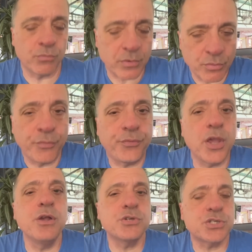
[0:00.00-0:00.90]

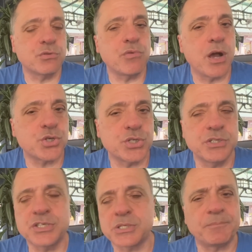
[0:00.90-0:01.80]
refused to
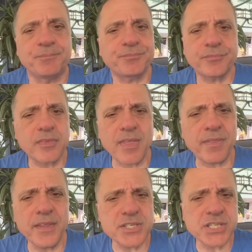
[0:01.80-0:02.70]
Russians,
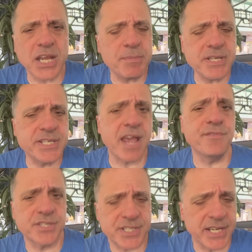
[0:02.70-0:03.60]
this is going to be
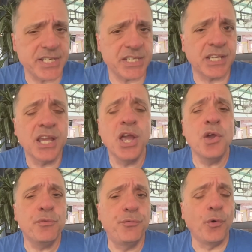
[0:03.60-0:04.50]
devastating
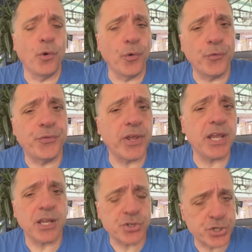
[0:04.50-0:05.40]
for
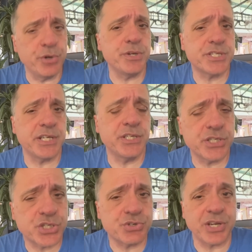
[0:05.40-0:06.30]
the tourist
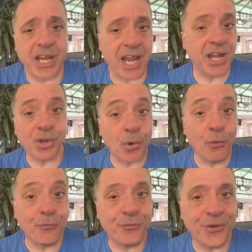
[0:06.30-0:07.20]
industry in
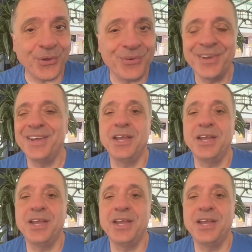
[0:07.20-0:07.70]
Corfu.